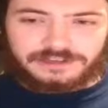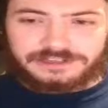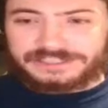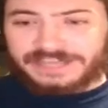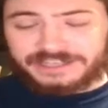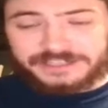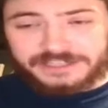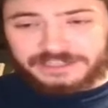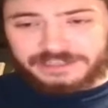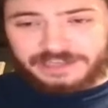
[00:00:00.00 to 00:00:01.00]

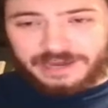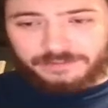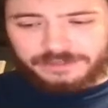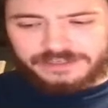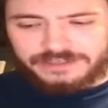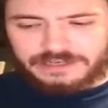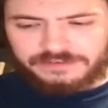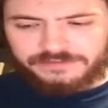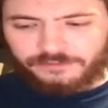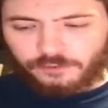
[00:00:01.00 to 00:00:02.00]
intensity in camp last
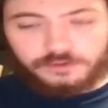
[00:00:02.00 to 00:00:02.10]
night for